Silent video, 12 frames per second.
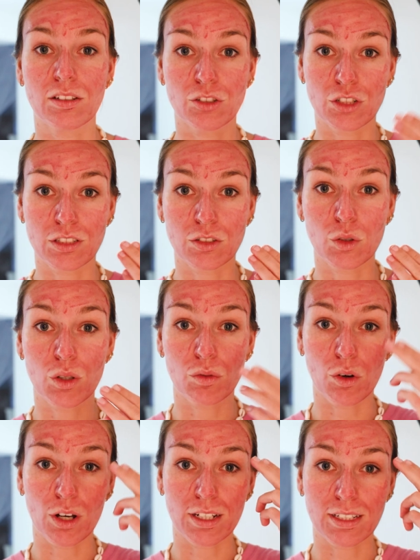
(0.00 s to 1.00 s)
just to
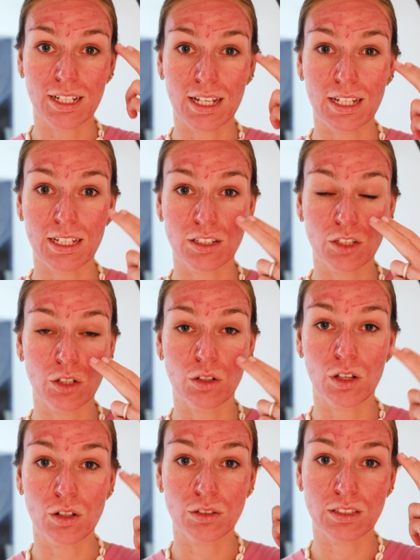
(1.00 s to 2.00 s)
avoid getting it too
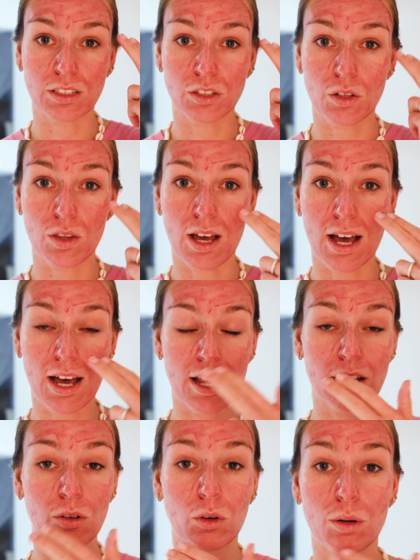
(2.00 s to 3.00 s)
close into the
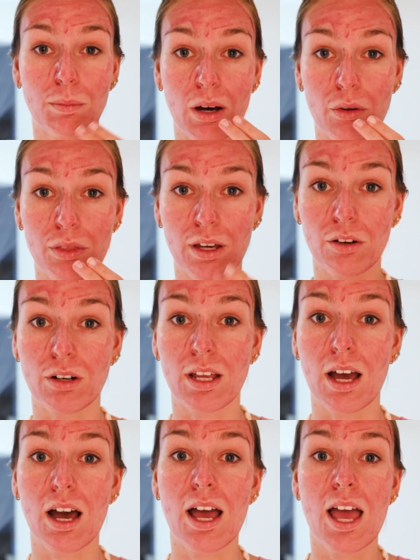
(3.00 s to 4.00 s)
eye or mouth
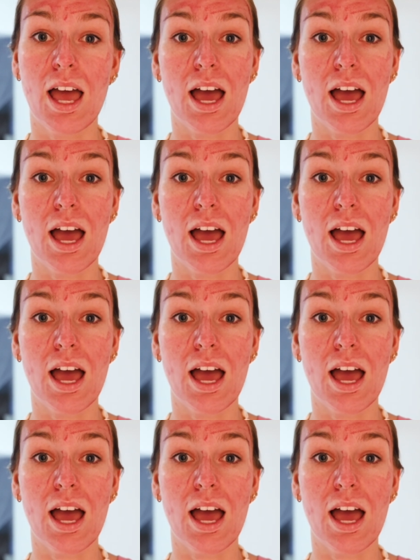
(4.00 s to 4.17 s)
area.